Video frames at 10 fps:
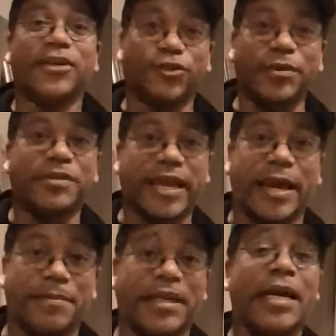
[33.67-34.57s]
Shrimp
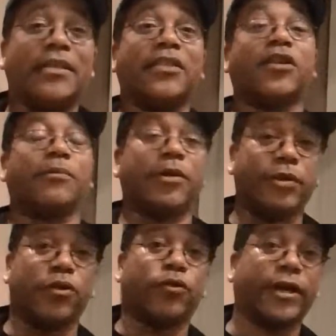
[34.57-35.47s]
Scampi. Guys, this is going to be
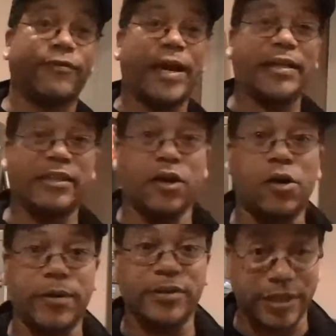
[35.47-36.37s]
real quick, fast, in a
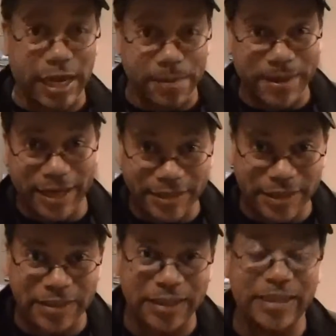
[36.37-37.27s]
hurry, so you got to pay
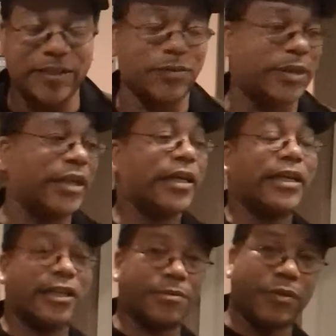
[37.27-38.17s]
attention to this one.
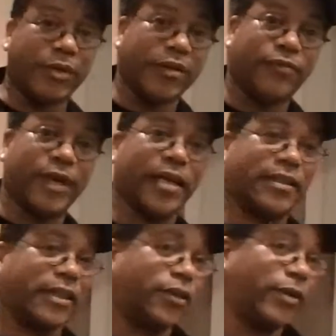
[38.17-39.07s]
It's going to be really
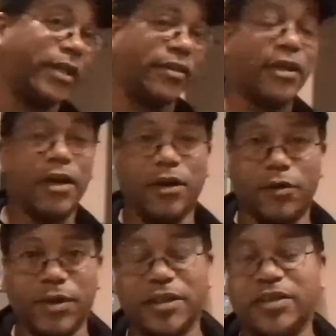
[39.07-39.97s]
fast, and the ingredients
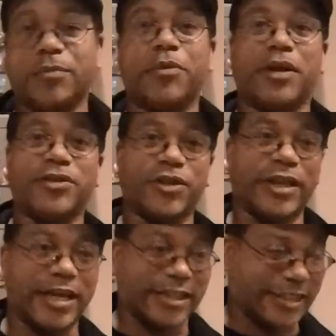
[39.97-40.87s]
are really simple. I'll show you
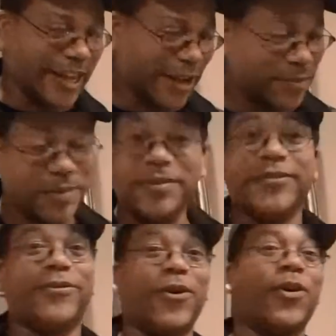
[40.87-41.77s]
that in a second. But
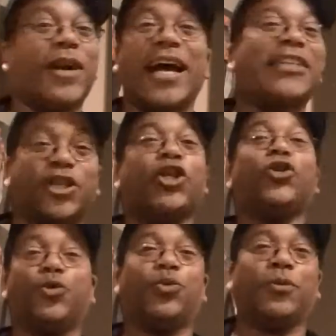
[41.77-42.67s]
before I
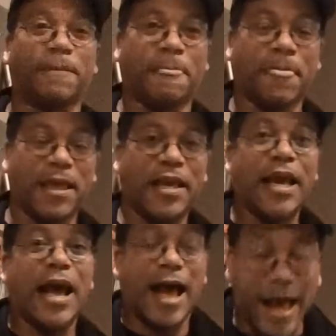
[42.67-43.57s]
do,
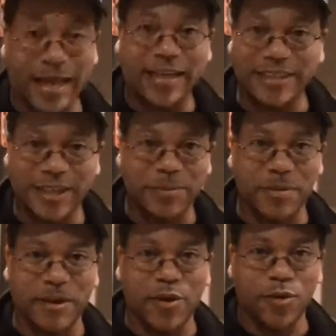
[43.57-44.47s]
I got to tell you
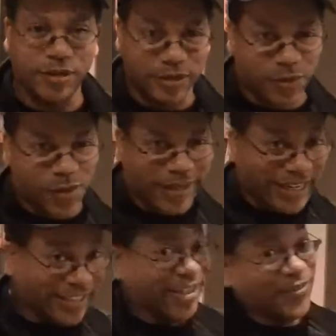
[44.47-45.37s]
about my oldest daughter.
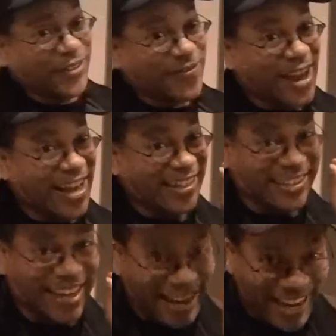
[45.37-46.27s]
Now, she going to be mad
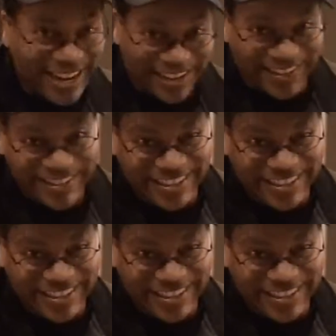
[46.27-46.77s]
as hell